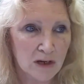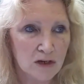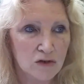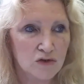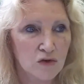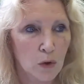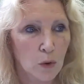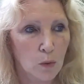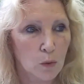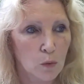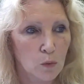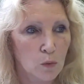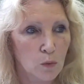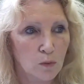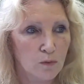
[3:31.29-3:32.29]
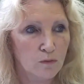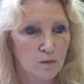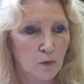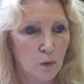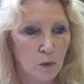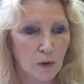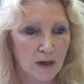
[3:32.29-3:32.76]
So
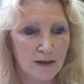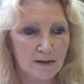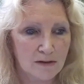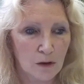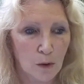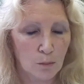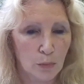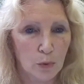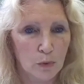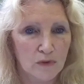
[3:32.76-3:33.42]
for example,